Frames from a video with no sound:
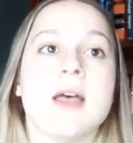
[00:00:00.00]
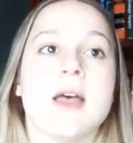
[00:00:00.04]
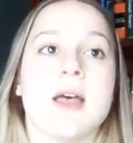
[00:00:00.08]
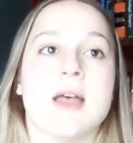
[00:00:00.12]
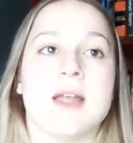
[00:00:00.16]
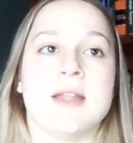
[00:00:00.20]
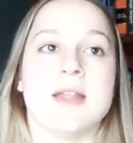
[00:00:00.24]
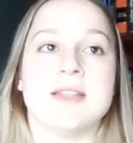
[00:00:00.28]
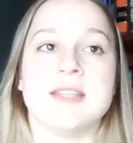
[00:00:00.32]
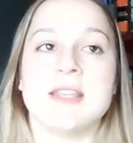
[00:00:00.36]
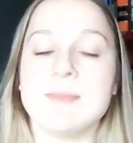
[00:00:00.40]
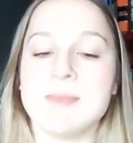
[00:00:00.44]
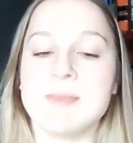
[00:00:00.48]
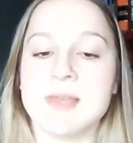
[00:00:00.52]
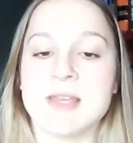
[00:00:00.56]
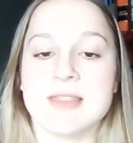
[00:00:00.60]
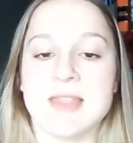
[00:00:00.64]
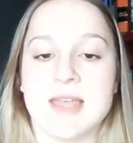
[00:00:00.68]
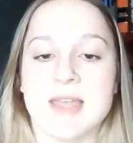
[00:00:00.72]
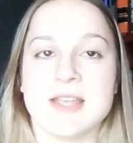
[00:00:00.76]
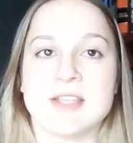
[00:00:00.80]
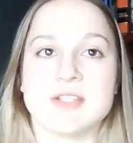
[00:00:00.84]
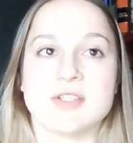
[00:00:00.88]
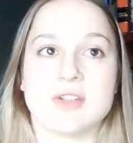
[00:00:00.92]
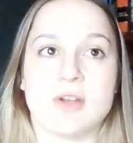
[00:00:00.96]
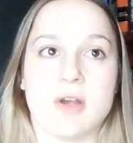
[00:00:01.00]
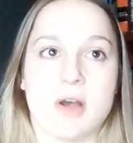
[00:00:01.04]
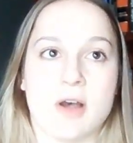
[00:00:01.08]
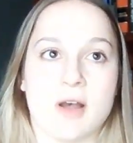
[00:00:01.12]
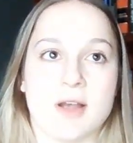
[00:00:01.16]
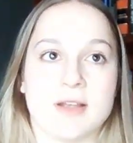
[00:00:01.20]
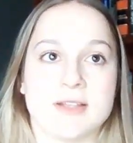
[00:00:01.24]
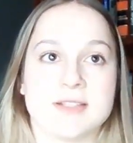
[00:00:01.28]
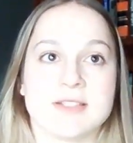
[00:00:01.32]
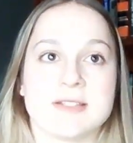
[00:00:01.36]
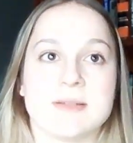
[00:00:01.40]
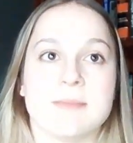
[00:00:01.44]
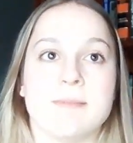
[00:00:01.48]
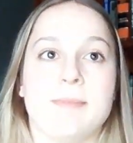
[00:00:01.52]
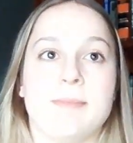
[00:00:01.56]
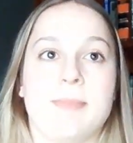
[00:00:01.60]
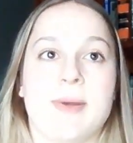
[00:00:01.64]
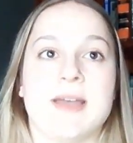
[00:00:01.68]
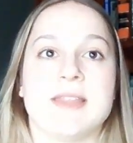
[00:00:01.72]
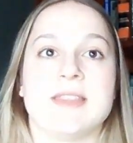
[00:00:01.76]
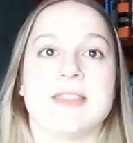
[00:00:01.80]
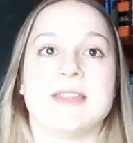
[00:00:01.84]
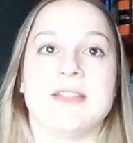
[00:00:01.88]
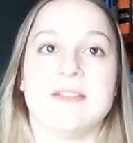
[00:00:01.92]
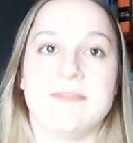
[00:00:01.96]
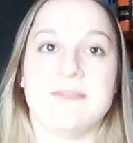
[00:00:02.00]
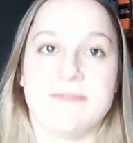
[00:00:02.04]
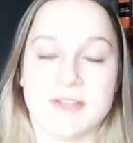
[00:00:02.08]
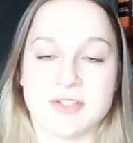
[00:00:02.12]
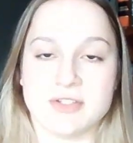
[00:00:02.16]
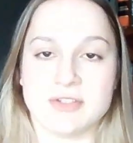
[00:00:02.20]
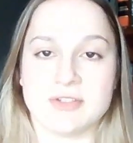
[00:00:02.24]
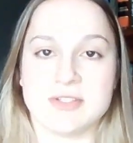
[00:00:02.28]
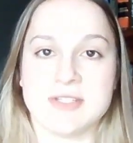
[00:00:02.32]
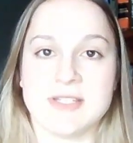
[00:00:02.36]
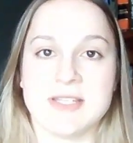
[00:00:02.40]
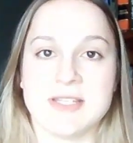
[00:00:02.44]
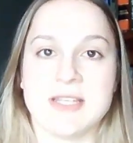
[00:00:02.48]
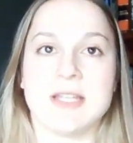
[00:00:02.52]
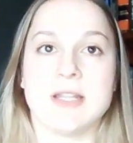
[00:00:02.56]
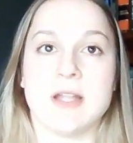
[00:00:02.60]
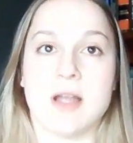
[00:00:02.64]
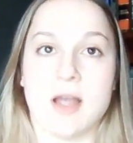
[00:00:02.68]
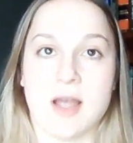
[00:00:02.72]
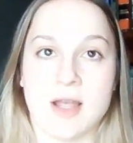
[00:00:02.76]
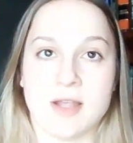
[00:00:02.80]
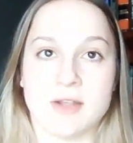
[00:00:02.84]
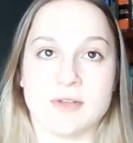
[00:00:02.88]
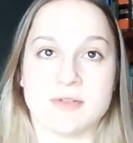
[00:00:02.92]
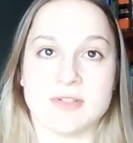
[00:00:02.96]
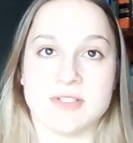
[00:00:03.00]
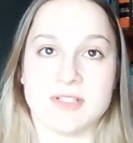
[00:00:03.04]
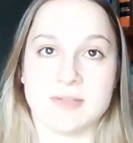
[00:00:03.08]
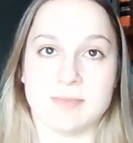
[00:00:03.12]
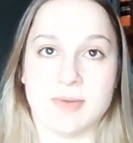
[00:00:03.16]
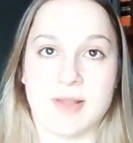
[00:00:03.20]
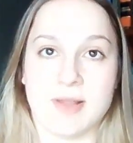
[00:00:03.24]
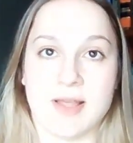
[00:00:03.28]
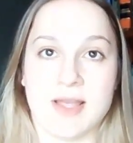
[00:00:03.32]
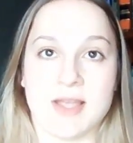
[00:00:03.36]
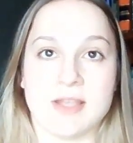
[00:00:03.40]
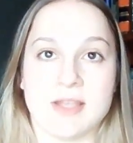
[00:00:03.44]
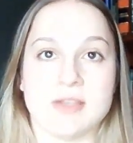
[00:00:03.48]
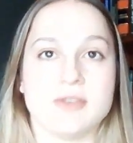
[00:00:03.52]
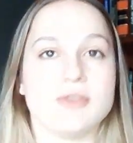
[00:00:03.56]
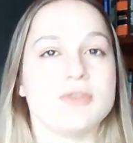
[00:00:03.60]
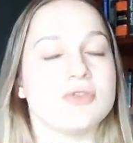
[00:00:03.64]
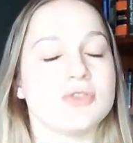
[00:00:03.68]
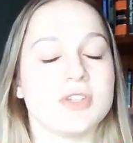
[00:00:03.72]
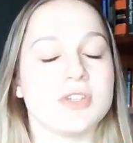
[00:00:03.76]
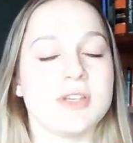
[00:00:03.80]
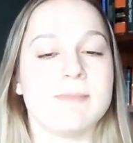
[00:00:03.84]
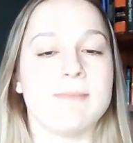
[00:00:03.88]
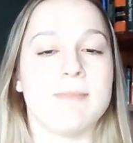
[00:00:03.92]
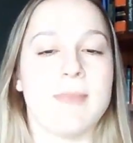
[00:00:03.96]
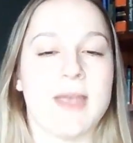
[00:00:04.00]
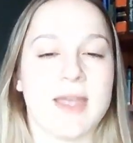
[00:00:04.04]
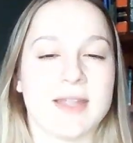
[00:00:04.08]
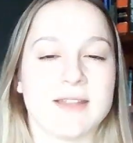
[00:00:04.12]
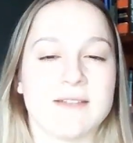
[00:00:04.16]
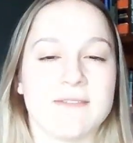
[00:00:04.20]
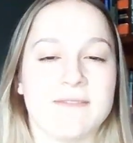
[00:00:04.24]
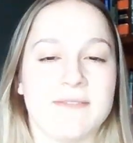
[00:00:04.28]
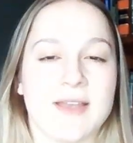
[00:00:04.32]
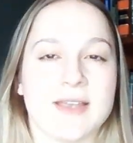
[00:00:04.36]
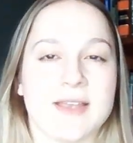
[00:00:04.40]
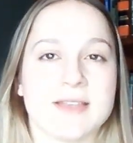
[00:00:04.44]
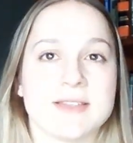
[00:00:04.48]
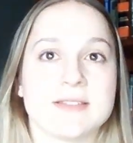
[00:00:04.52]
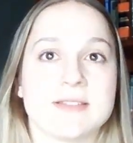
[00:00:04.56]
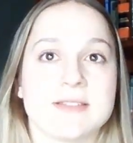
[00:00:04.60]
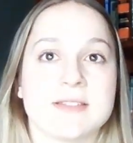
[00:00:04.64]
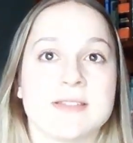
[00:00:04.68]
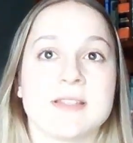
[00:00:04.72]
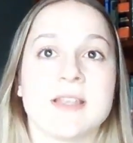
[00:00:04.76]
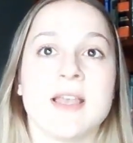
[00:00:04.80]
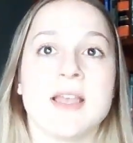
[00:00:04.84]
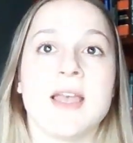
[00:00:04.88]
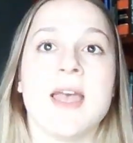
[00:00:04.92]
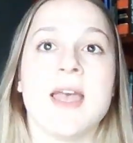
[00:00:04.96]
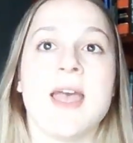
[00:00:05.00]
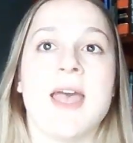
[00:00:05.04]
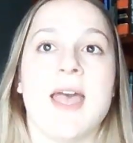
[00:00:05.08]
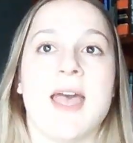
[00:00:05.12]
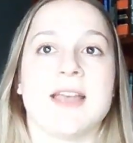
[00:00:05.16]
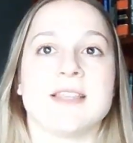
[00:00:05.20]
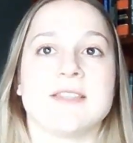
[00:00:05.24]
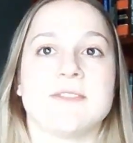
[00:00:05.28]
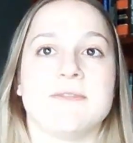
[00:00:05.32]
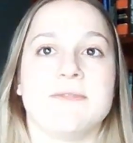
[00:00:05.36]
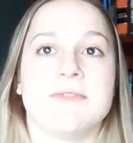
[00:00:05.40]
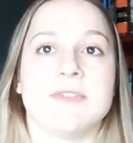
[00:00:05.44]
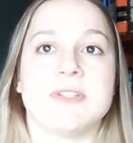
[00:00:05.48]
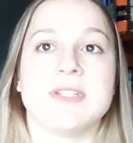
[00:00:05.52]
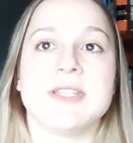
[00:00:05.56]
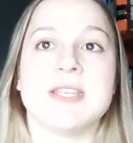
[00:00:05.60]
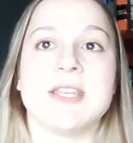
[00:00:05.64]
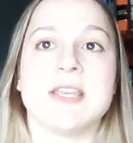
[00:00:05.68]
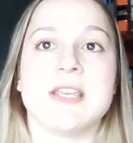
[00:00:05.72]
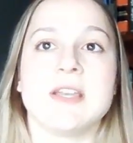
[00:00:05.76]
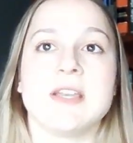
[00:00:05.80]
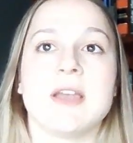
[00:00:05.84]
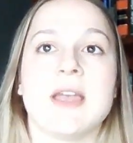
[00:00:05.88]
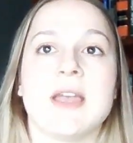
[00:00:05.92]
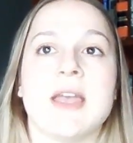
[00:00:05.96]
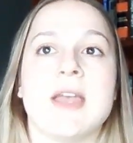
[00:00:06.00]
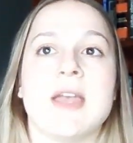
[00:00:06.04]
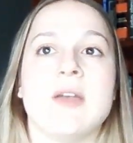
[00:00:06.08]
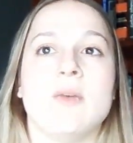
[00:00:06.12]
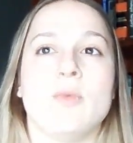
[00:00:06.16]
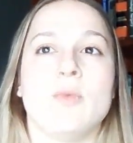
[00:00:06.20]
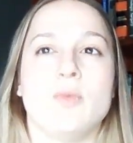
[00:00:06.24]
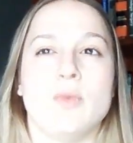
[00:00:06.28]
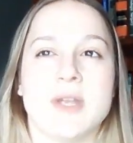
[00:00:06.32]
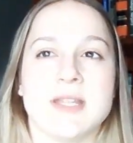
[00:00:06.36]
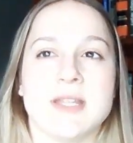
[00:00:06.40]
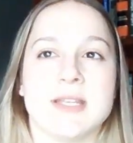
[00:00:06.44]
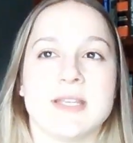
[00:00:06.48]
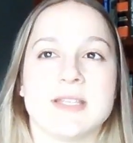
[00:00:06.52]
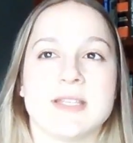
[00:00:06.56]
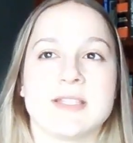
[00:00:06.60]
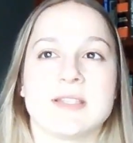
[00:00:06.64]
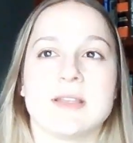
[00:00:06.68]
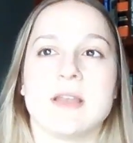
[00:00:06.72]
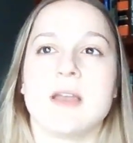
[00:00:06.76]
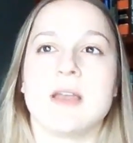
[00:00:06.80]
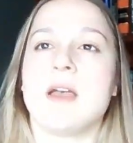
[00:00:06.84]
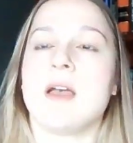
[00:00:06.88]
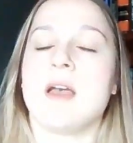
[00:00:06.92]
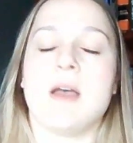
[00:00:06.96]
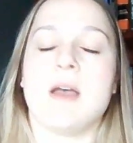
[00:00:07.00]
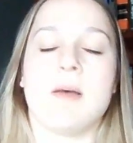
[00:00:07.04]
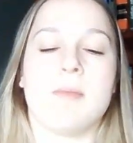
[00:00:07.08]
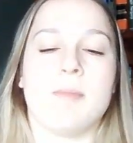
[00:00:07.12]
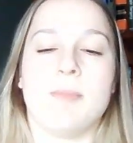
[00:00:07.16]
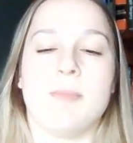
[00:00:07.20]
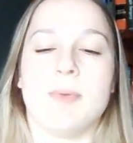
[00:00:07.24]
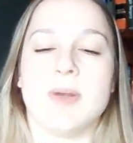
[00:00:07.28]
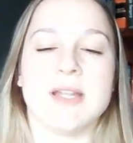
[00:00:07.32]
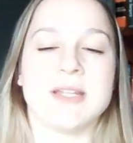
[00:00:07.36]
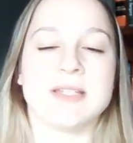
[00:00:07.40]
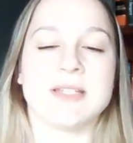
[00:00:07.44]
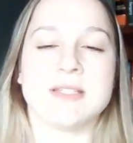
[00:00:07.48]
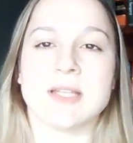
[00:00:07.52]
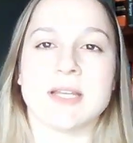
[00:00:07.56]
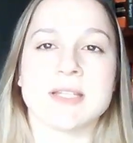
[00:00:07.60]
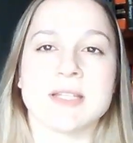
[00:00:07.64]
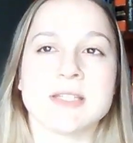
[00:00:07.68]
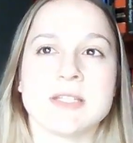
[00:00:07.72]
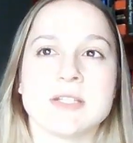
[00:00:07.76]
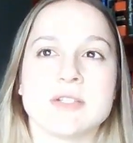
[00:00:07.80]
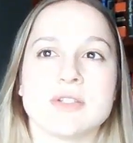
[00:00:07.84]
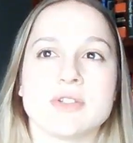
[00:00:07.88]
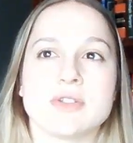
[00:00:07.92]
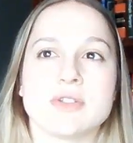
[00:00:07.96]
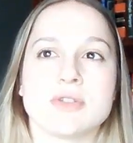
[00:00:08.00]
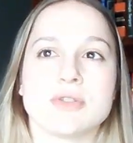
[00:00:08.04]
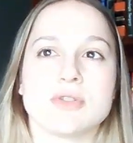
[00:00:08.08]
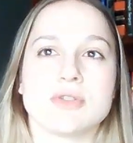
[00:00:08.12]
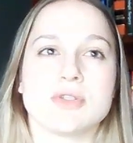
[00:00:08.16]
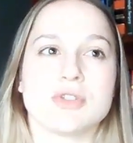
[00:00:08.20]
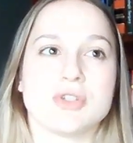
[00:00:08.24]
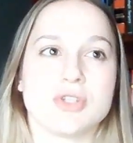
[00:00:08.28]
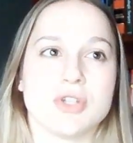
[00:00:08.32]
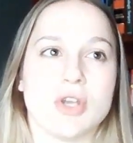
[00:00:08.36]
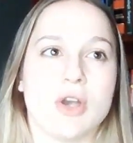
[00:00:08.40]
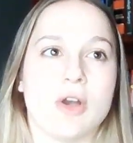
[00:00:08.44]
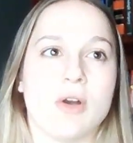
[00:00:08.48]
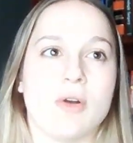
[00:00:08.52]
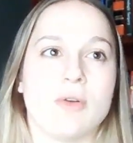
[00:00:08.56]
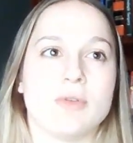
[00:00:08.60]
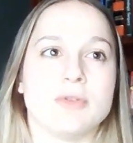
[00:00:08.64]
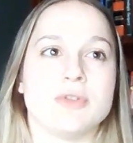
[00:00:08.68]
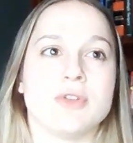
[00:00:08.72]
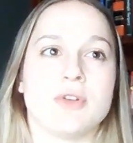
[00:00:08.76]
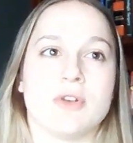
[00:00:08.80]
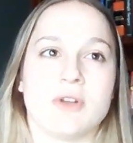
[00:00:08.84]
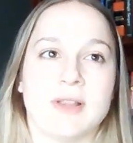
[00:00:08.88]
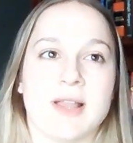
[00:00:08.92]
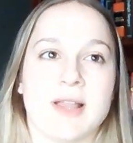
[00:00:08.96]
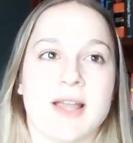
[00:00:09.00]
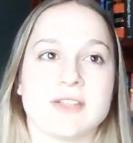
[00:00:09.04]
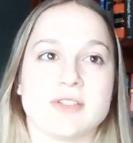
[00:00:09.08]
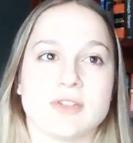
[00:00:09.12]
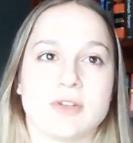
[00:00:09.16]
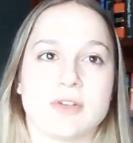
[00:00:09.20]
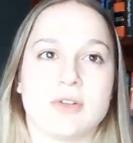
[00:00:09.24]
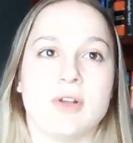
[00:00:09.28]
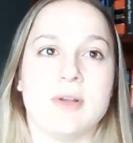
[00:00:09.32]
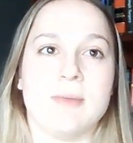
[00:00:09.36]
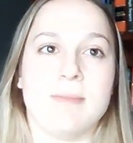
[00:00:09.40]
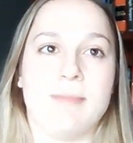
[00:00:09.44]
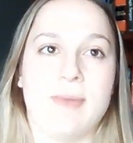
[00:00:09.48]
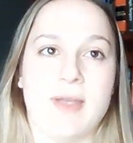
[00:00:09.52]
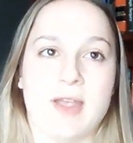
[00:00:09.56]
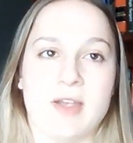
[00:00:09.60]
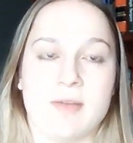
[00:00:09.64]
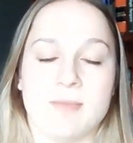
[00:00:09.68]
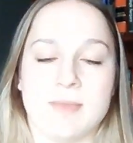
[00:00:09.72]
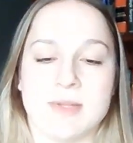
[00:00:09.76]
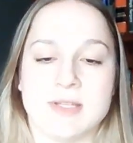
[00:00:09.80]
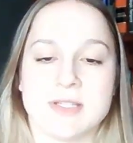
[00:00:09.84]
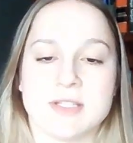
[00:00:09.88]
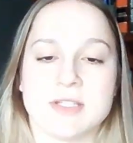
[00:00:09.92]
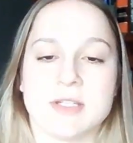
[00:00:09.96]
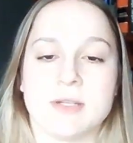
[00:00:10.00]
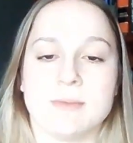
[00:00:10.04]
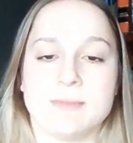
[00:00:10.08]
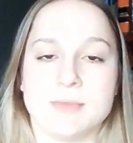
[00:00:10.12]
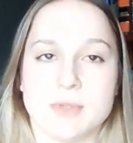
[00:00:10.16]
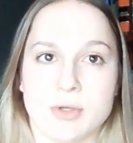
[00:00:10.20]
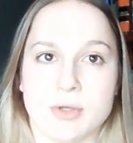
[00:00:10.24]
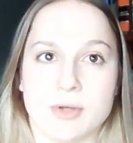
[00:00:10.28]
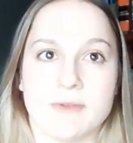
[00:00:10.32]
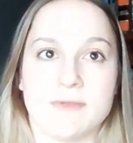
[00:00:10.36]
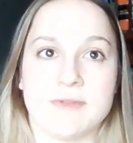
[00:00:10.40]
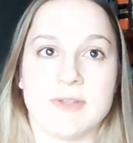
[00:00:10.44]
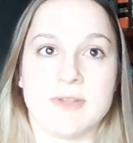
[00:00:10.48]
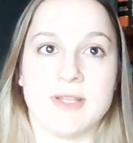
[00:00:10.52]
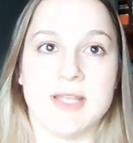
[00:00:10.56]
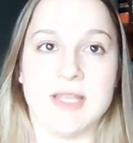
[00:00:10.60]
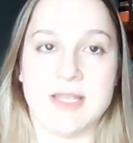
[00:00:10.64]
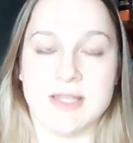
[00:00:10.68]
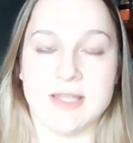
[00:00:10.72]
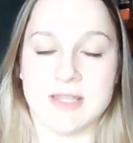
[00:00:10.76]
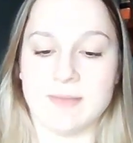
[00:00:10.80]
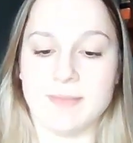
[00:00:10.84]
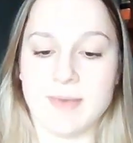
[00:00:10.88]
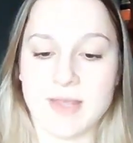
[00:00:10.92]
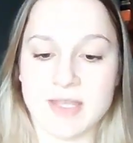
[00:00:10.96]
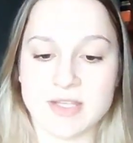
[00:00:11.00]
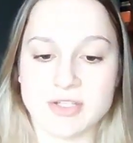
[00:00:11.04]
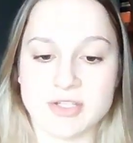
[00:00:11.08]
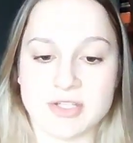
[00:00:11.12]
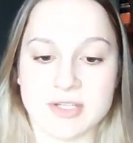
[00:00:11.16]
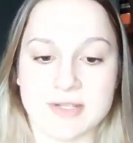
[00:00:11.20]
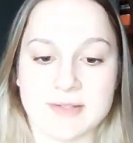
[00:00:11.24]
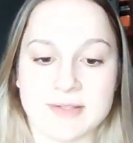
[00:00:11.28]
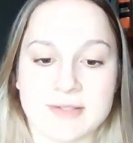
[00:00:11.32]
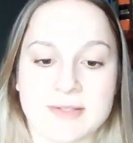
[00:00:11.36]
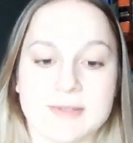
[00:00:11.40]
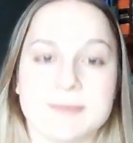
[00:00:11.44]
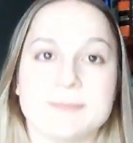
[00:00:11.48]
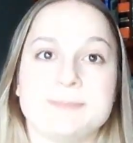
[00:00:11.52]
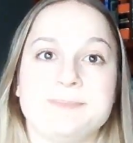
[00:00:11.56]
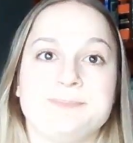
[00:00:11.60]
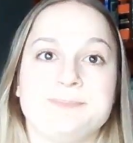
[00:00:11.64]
Anemia that is caused by the deficiency in iron supply usually manifests as fatigue and weakness, but it doesn't show neurological impairments observed in the patient.